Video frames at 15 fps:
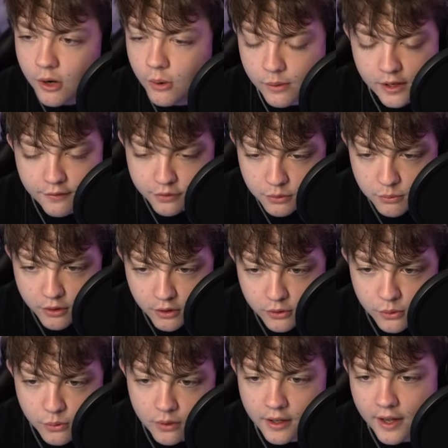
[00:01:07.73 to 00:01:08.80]
or whatever you want to
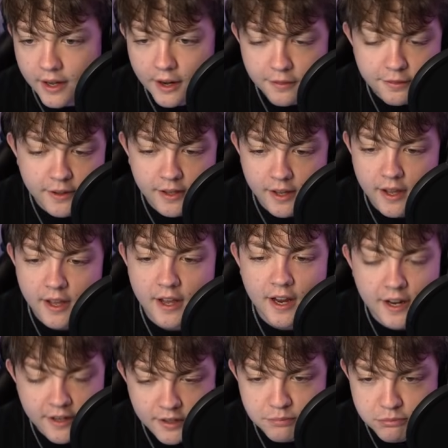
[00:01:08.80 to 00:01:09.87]
call it. And I think
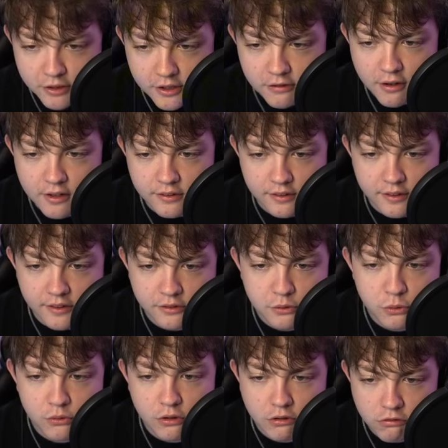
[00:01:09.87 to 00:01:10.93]
it is pretty crazy. It's
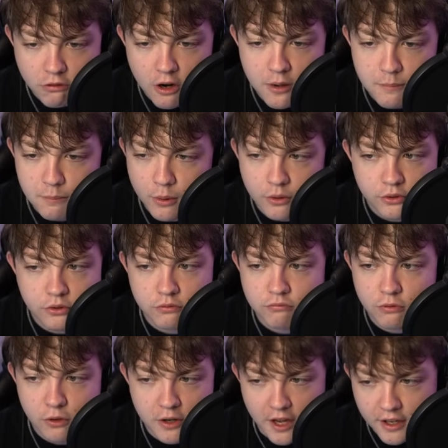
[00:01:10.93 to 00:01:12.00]
called Crime Boss
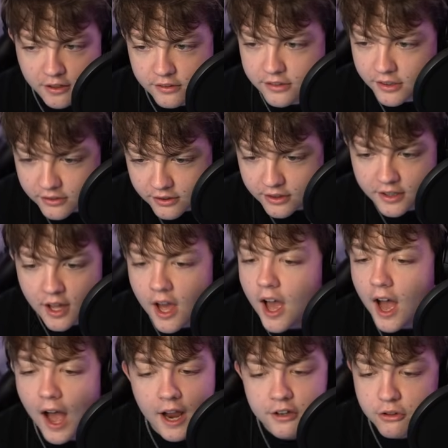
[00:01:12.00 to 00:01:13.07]
Roque City.
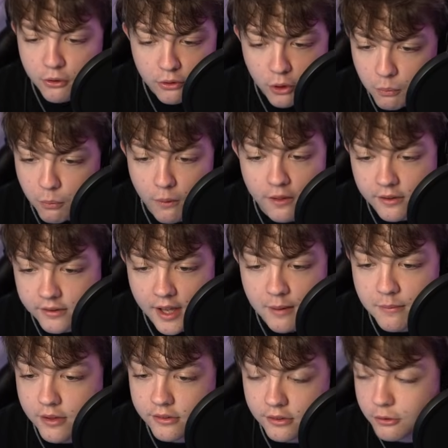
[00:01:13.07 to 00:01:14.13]
I don't know what this
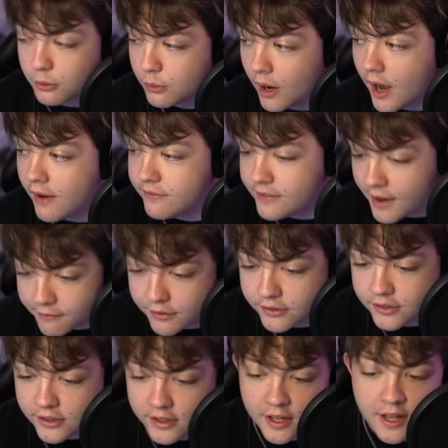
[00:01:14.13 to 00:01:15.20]
game is at all. I've never
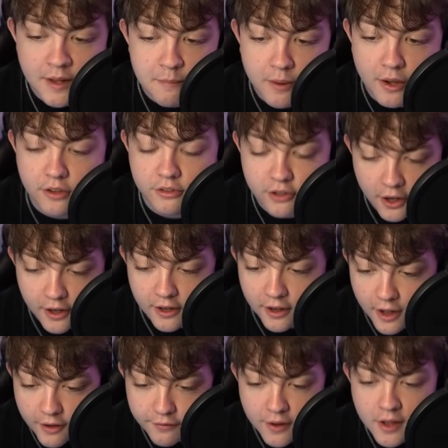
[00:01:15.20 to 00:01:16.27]
seen it in my entire
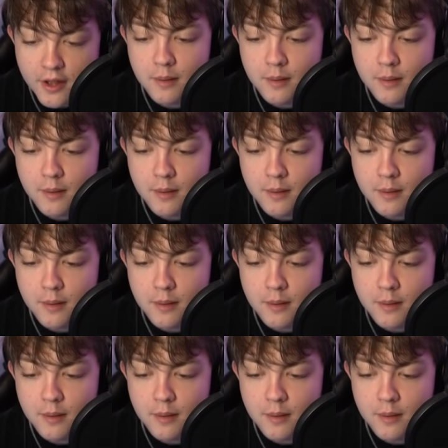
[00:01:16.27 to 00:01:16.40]
life.